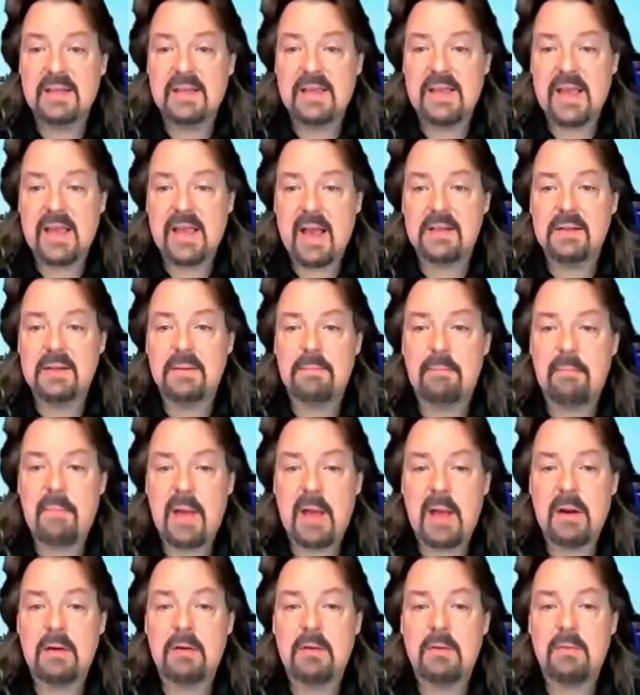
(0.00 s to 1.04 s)
get
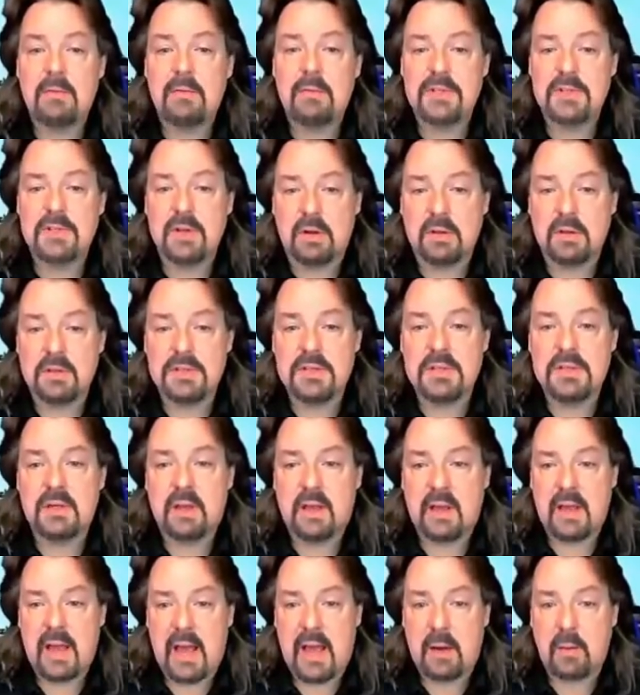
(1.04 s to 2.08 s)
better results
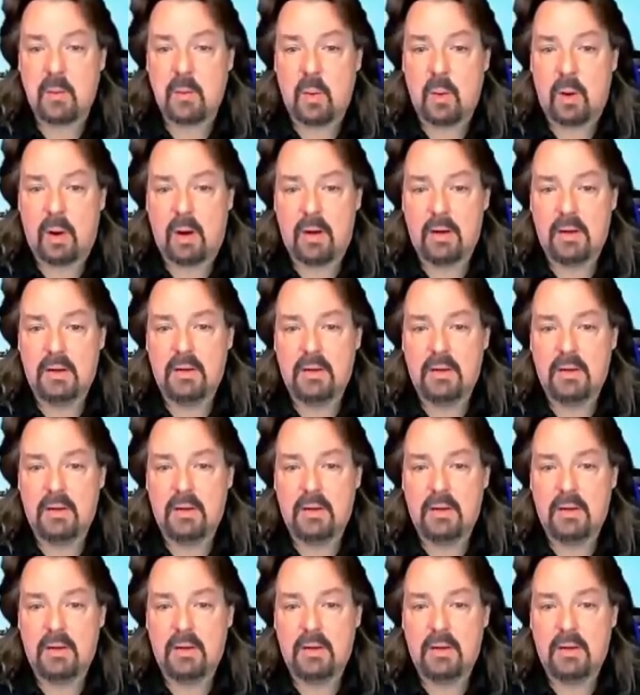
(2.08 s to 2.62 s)
at work.